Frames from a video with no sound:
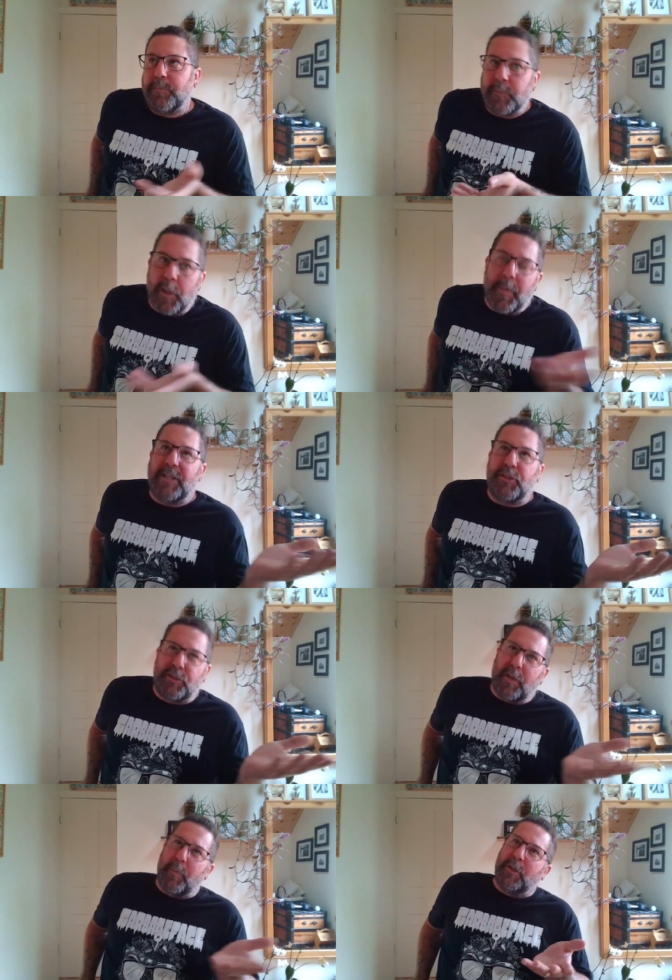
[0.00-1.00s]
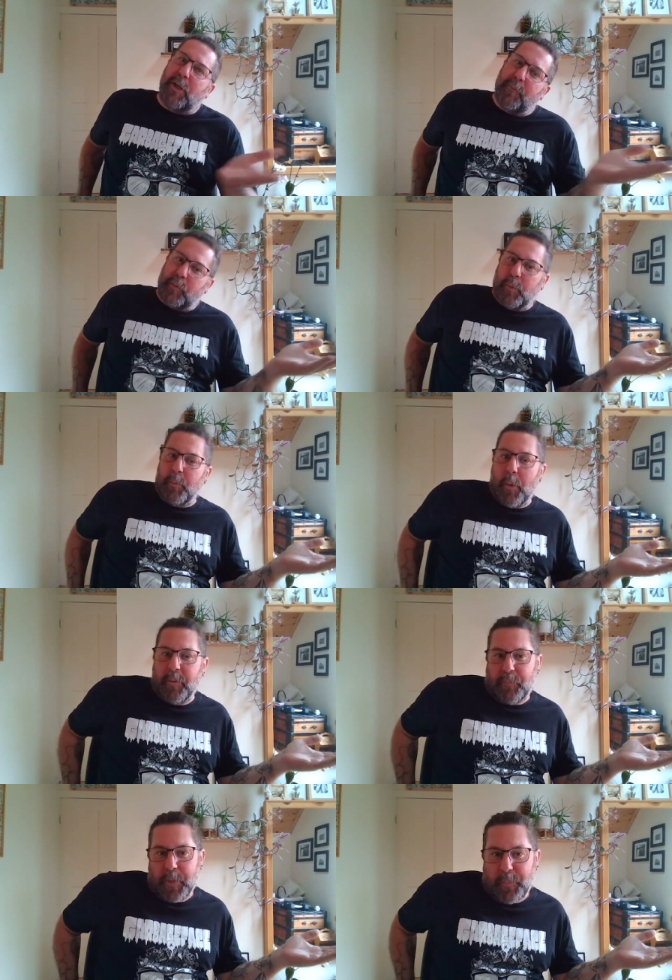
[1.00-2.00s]
imagine some uncomfortable
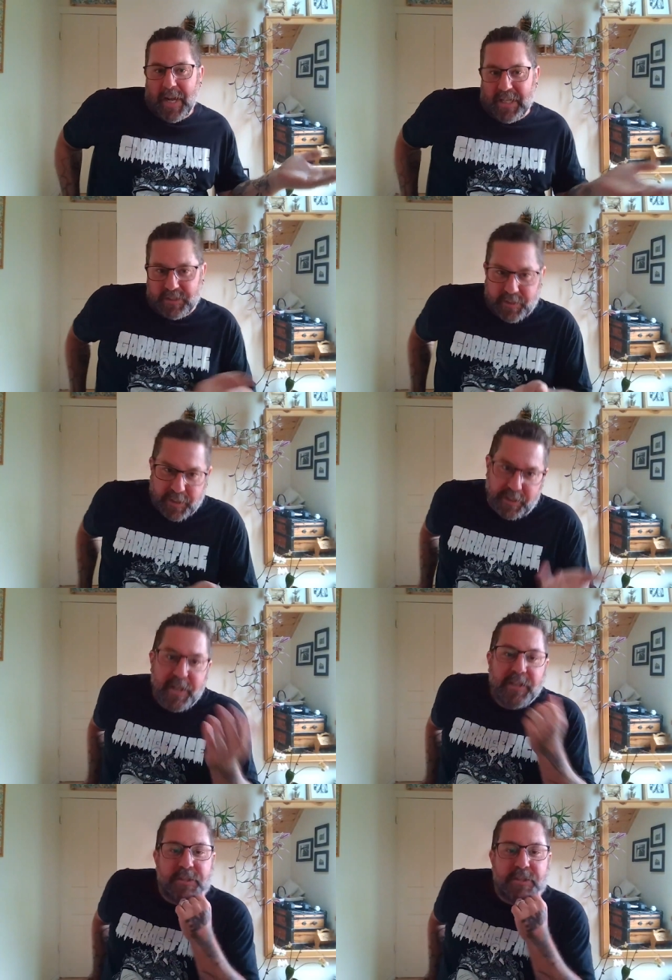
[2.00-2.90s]
moment from your past and then